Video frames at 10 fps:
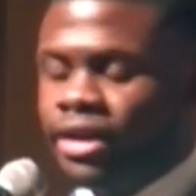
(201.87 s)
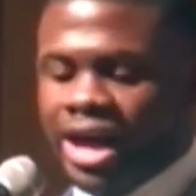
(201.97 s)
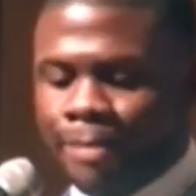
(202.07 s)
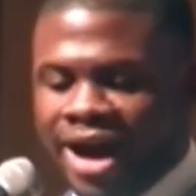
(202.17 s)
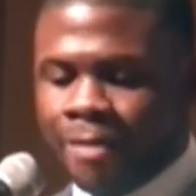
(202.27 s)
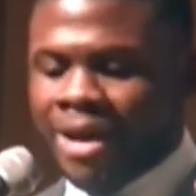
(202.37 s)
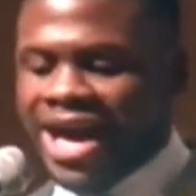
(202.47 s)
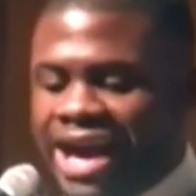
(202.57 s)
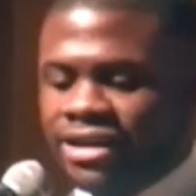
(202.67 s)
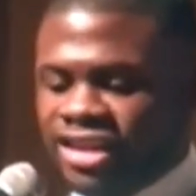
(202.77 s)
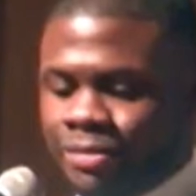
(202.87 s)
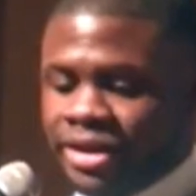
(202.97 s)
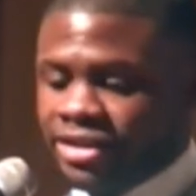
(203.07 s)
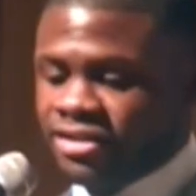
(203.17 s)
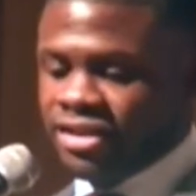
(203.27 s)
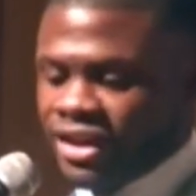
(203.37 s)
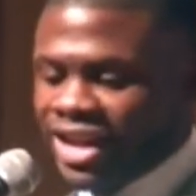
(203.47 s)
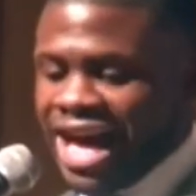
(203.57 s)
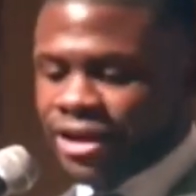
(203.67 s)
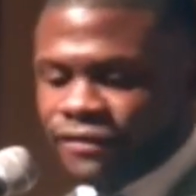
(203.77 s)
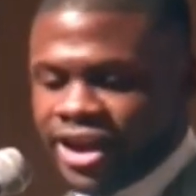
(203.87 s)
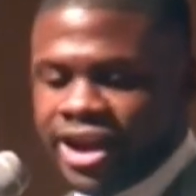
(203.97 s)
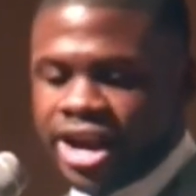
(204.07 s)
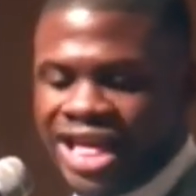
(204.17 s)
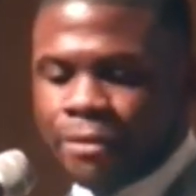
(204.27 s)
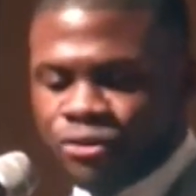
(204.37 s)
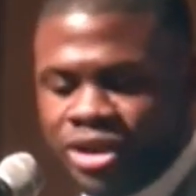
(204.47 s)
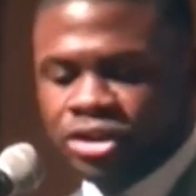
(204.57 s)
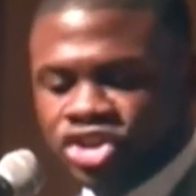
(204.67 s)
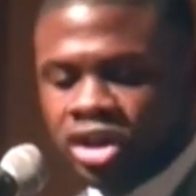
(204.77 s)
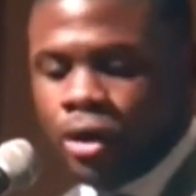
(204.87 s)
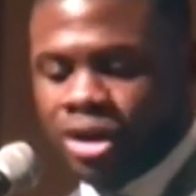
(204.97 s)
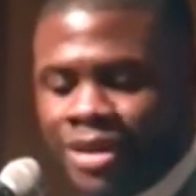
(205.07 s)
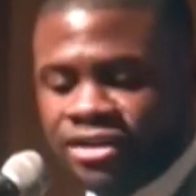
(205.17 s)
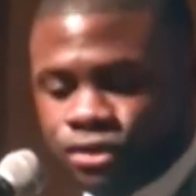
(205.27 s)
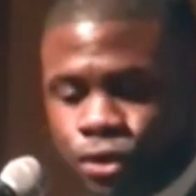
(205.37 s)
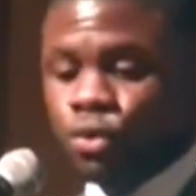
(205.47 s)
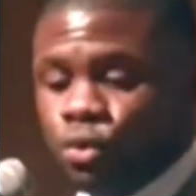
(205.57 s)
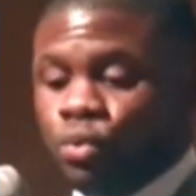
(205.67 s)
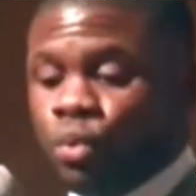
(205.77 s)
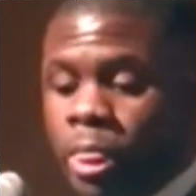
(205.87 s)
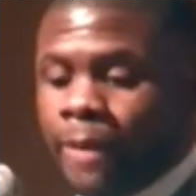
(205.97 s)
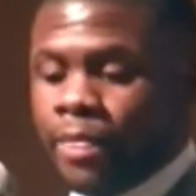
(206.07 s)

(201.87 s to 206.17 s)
about my academics and the lack of care that was being shown in my school.